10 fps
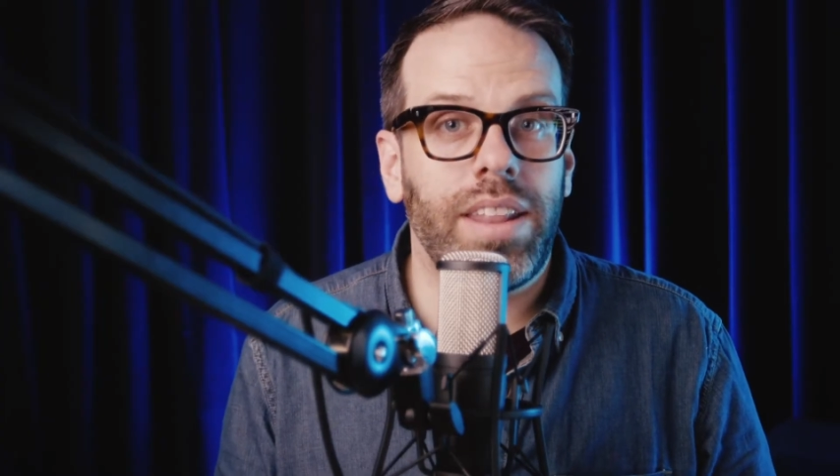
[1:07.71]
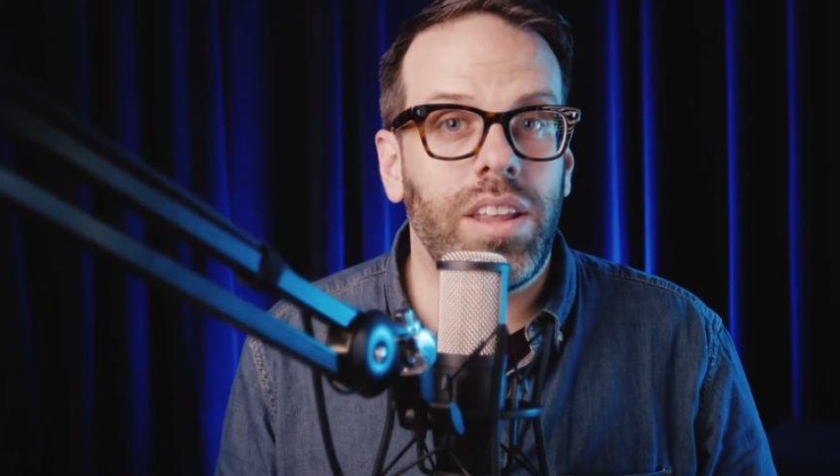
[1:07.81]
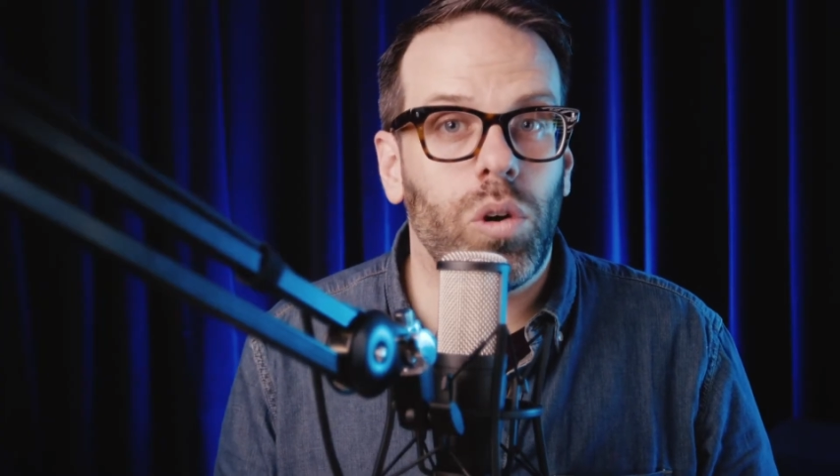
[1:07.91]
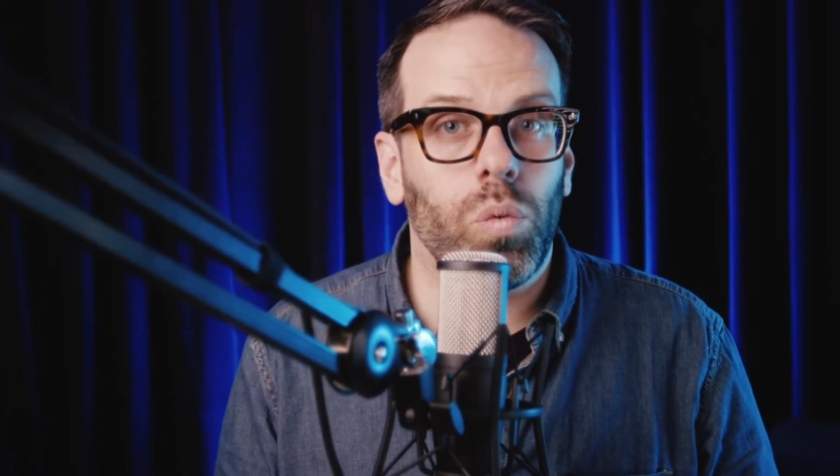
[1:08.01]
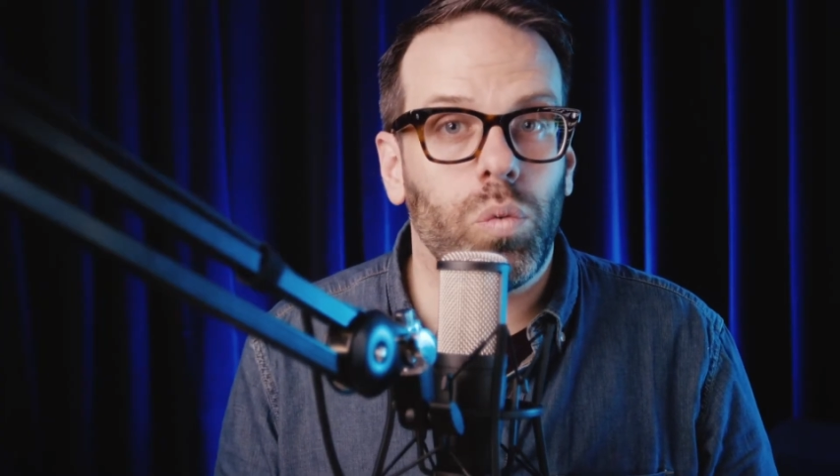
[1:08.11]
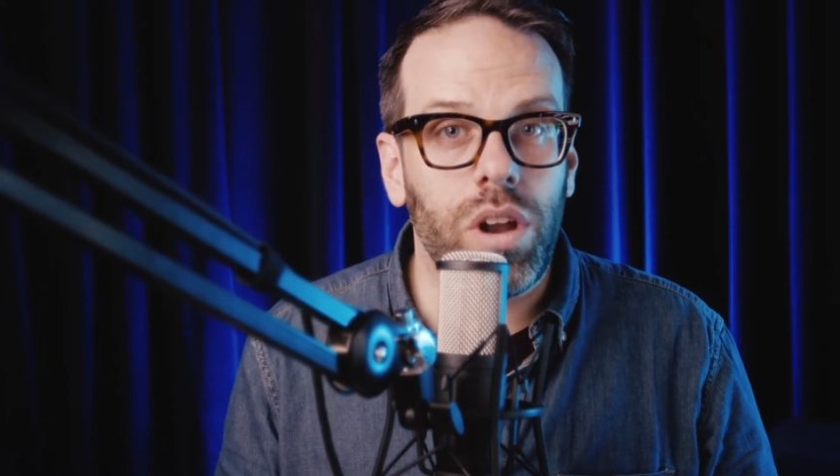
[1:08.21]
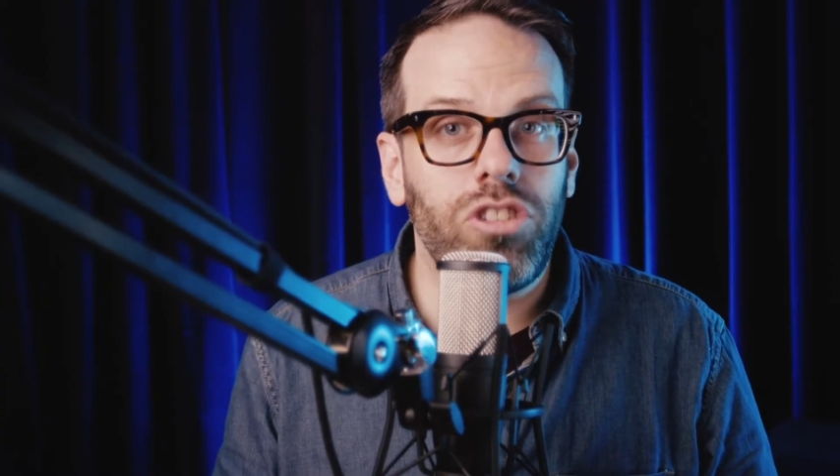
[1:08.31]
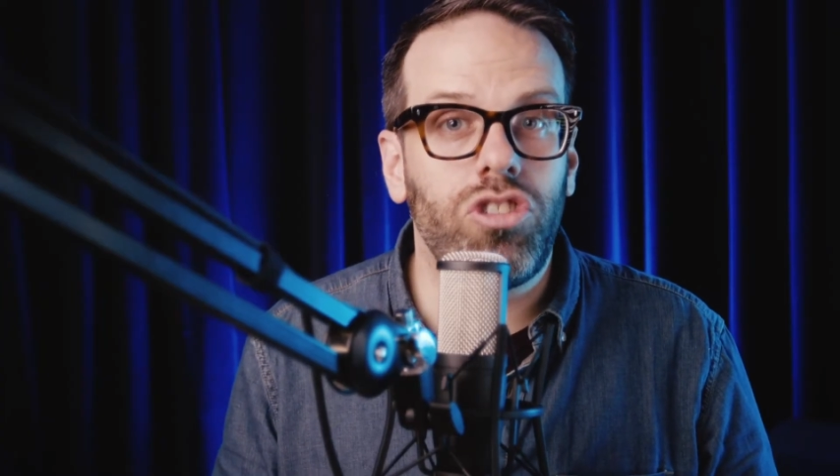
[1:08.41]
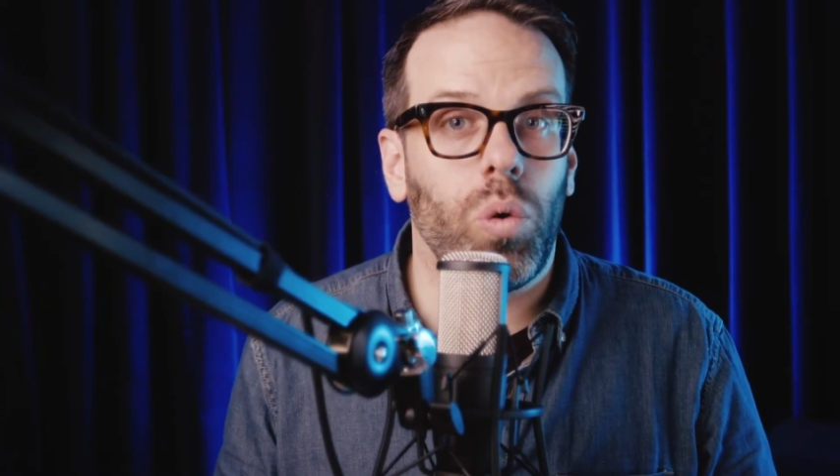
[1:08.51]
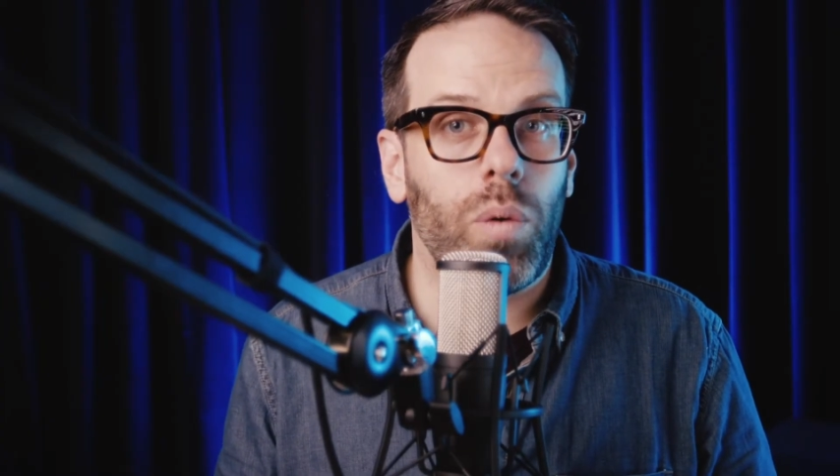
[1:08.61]
and the
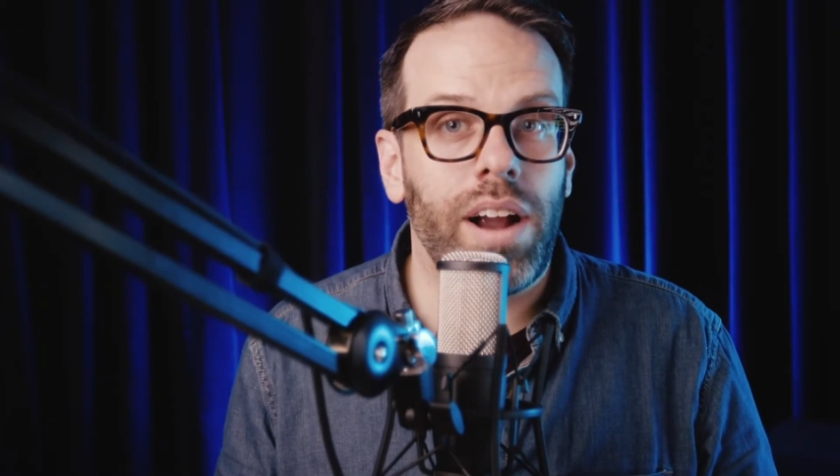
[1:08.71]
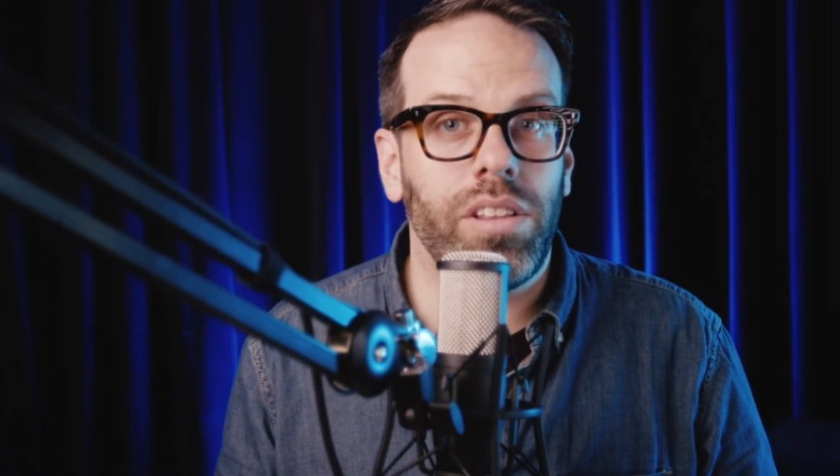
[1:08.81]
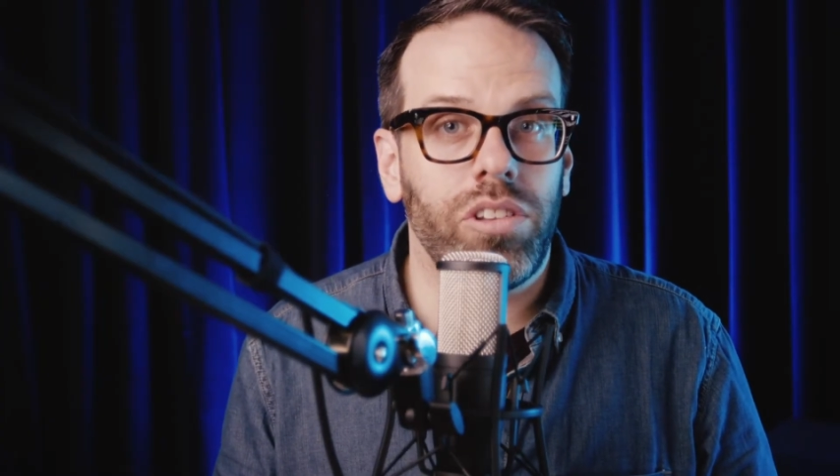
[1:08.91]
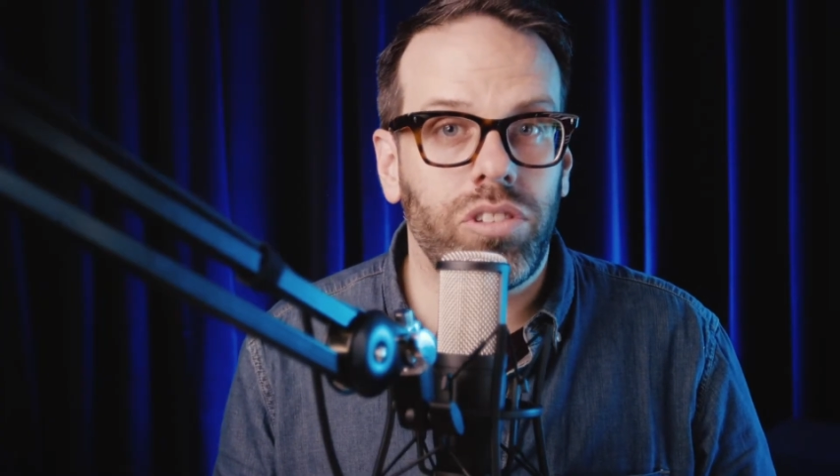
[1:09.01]
original Wireless